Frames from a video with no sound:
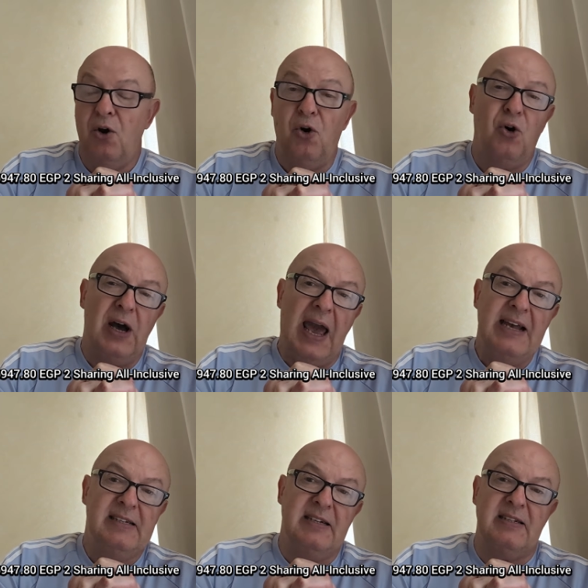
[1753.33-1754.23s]
or
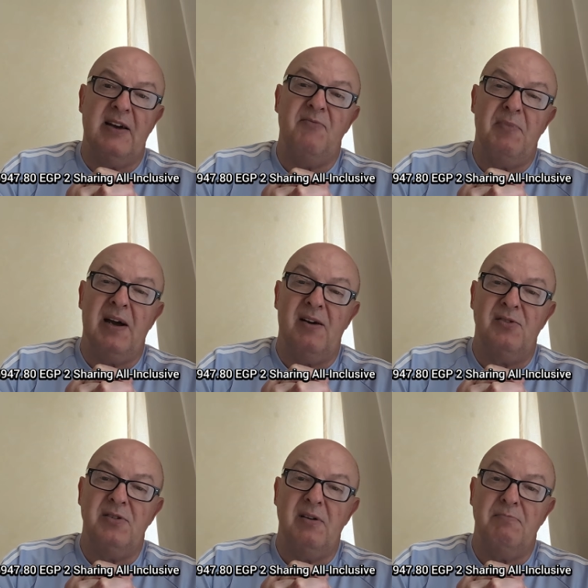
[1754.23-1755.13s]

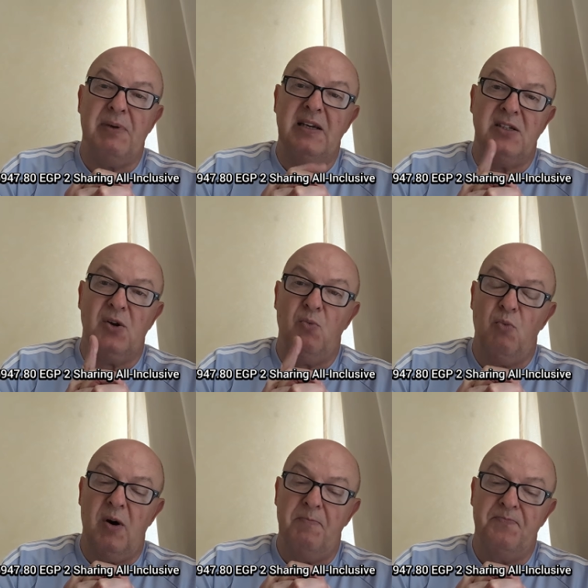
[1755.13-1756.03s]
£87 based on
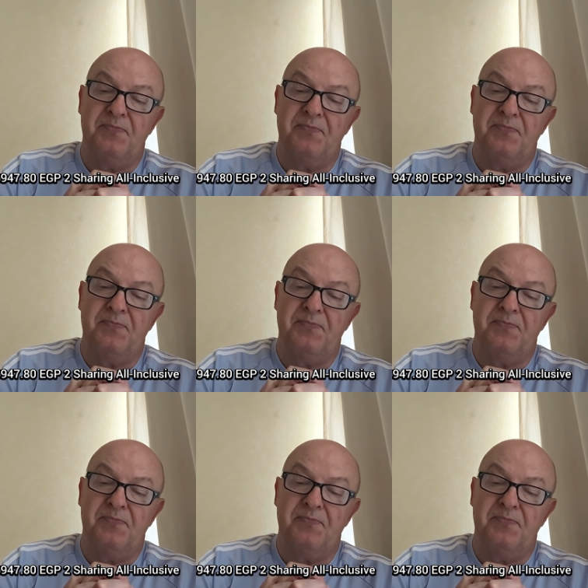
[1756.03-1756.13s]
1.